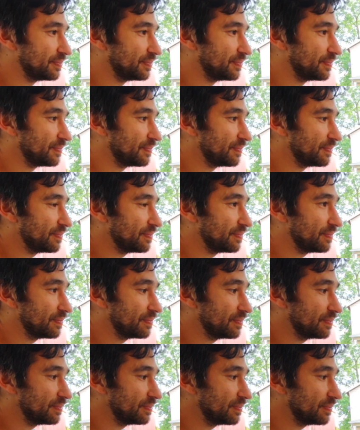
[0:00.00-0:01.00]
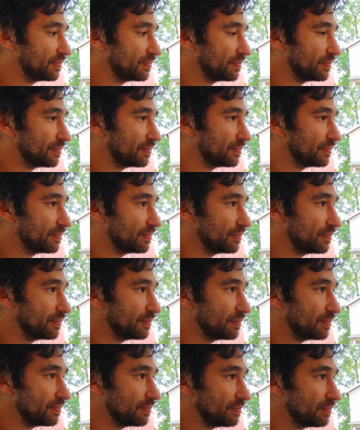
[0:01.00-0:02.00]

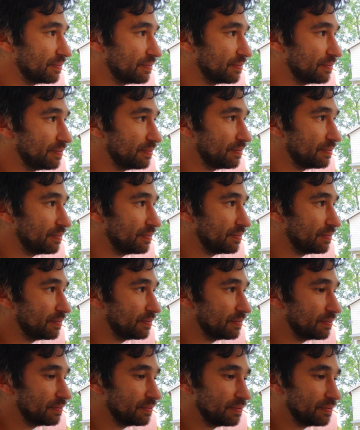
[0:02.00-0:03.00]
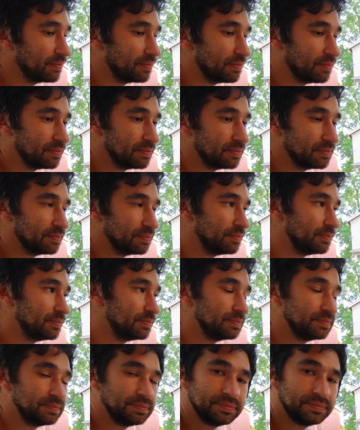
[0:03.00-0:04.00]

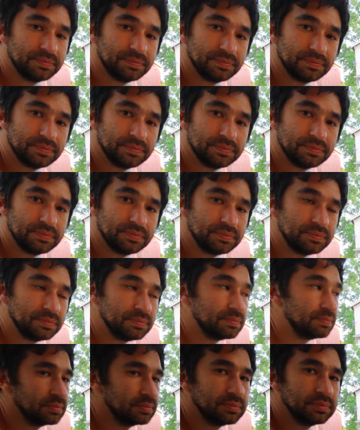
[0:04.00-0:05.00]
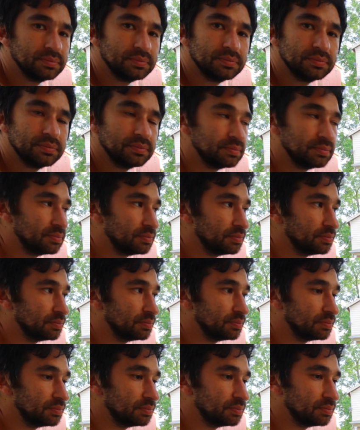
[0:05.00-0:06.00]

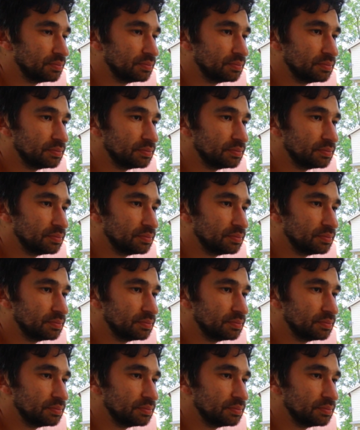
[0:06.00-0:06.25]
(not speaking)